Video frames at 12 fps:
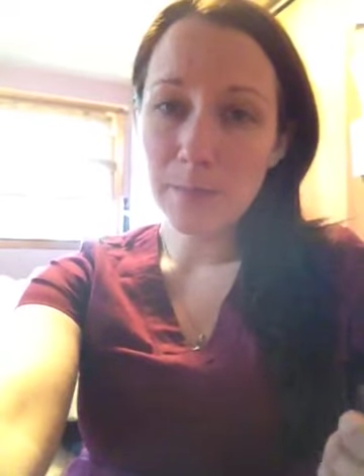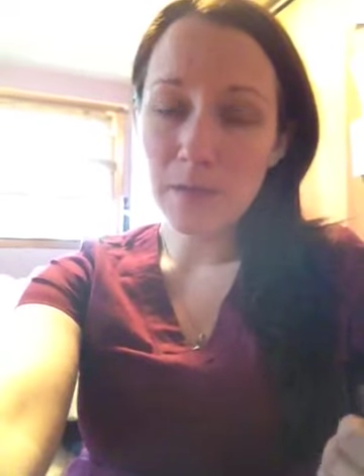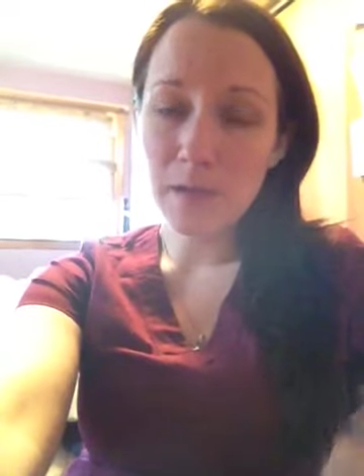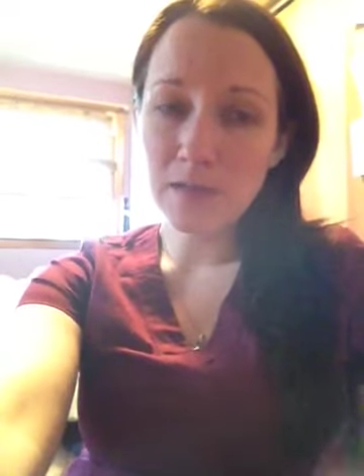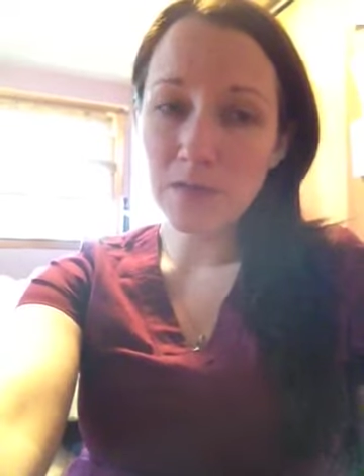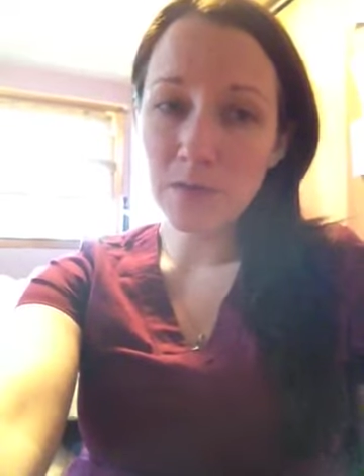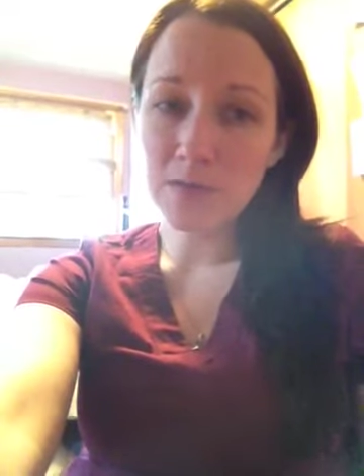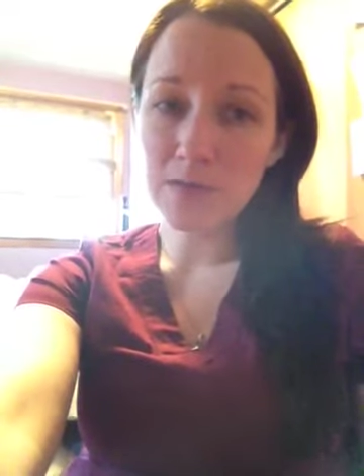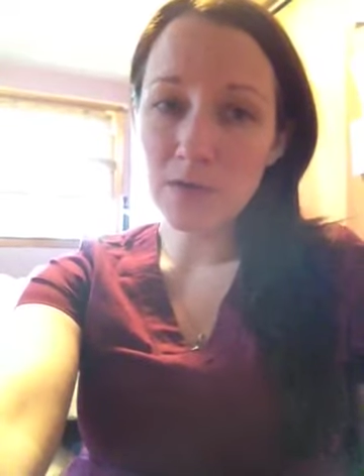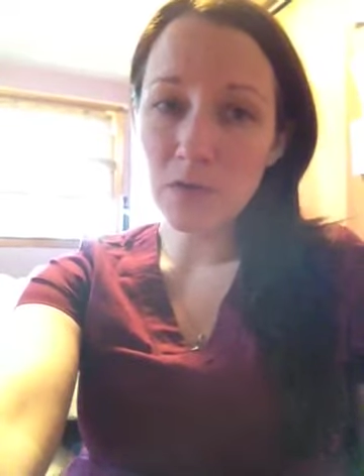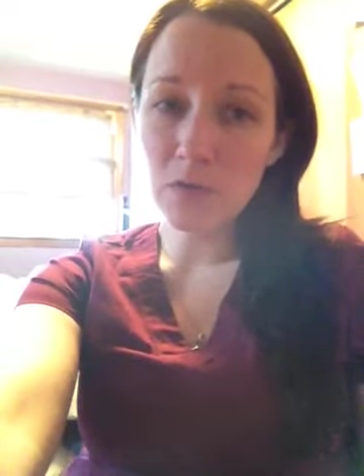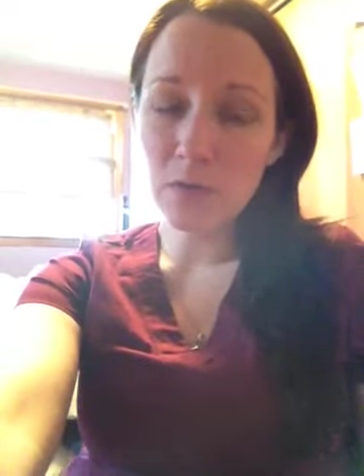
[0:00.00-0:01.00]
in doing
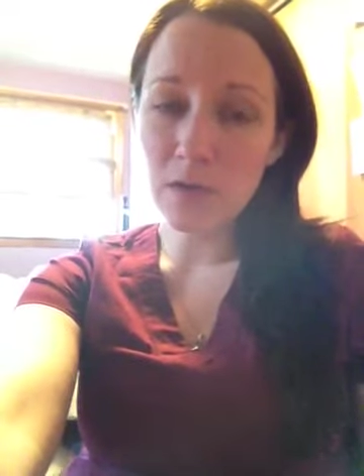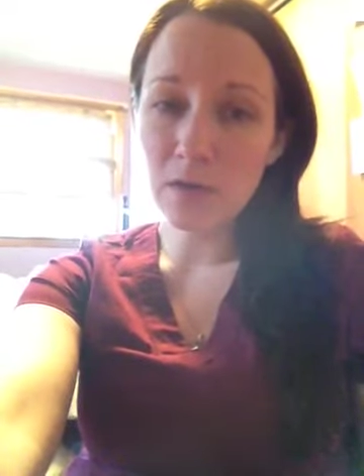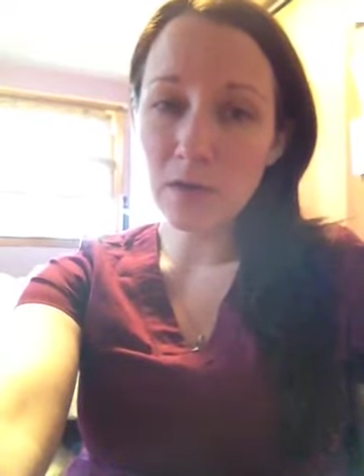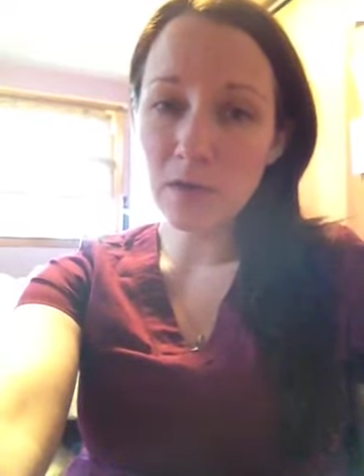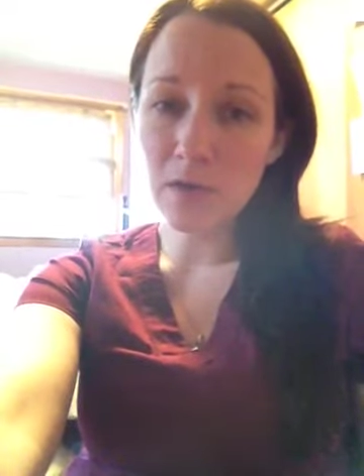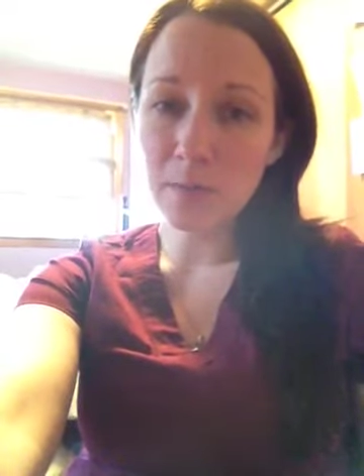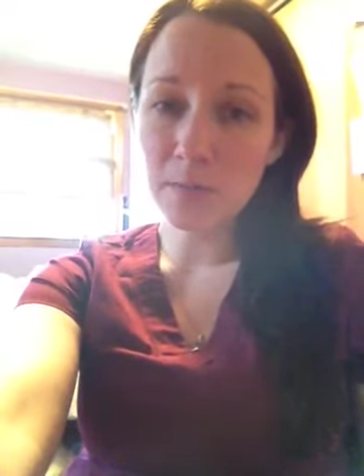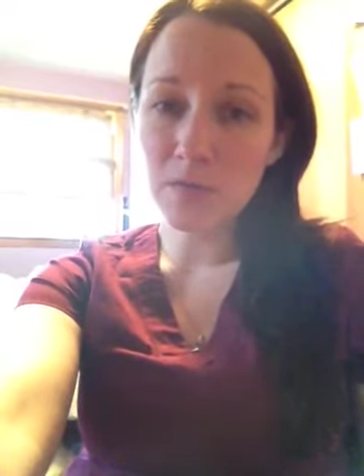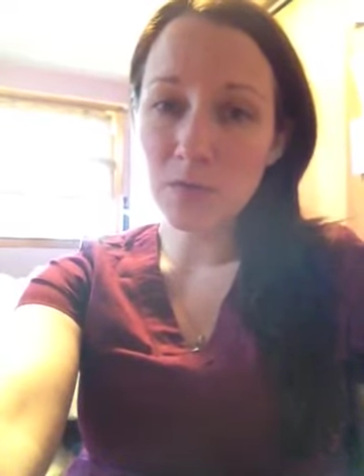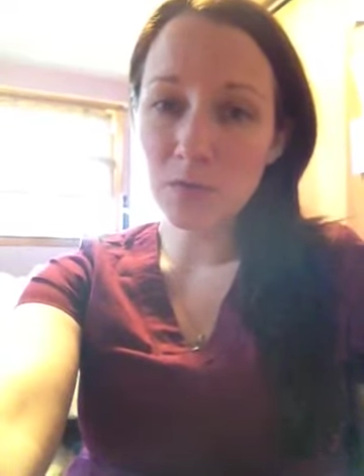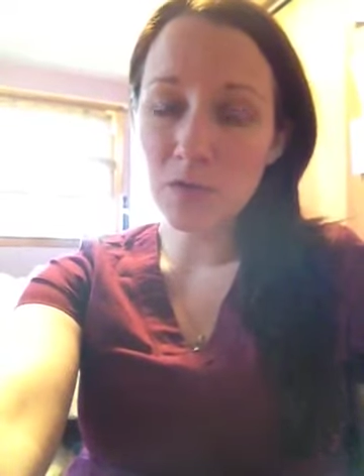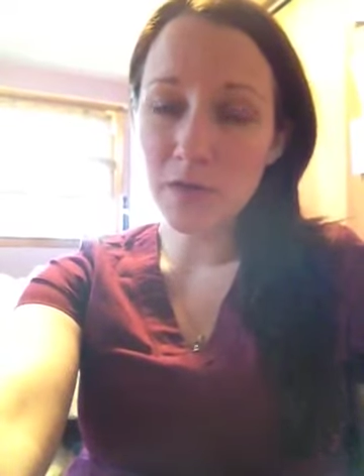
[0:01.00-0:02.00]
so, you can hook it up
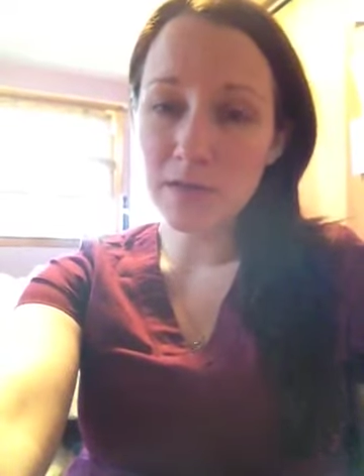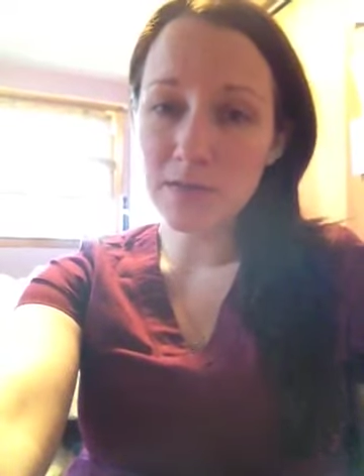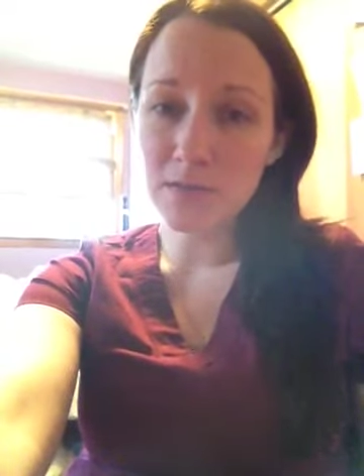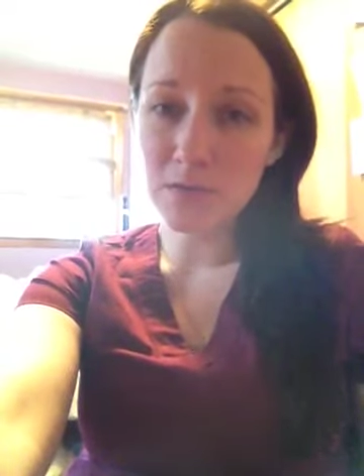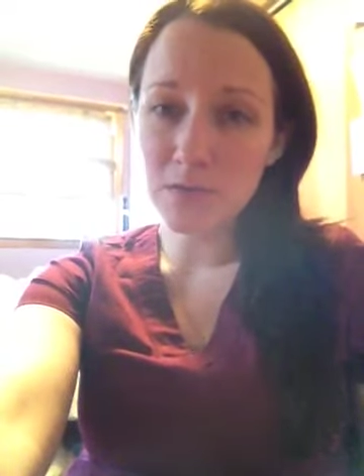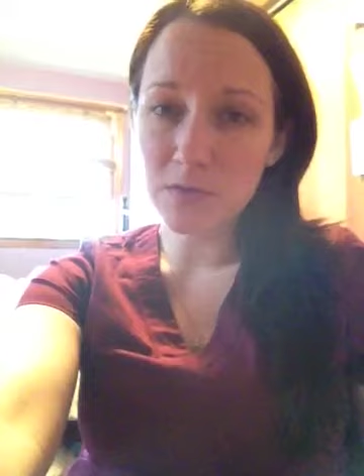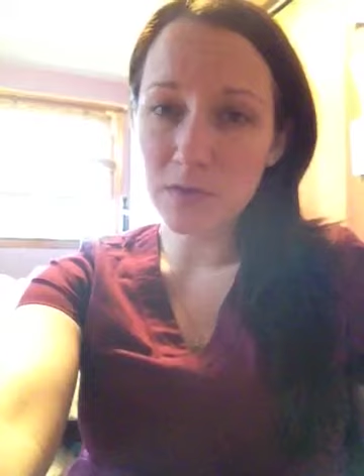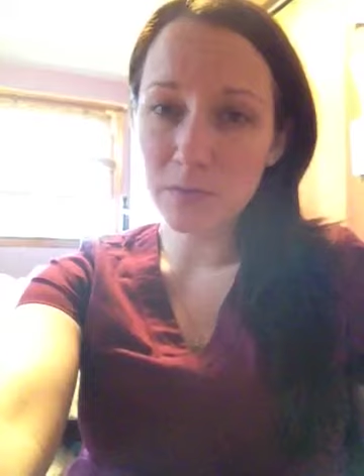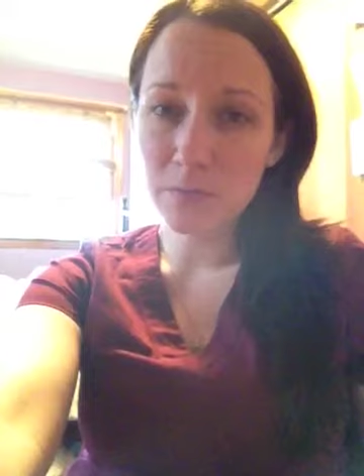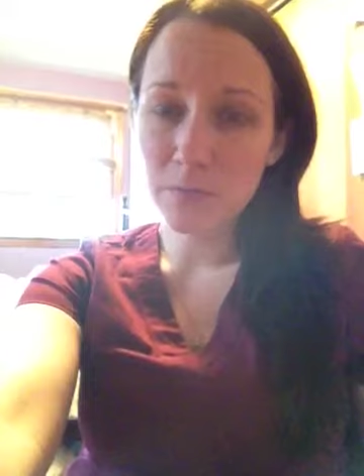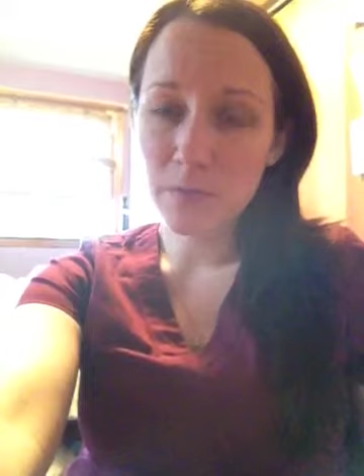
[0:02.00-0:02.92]
to a transducer,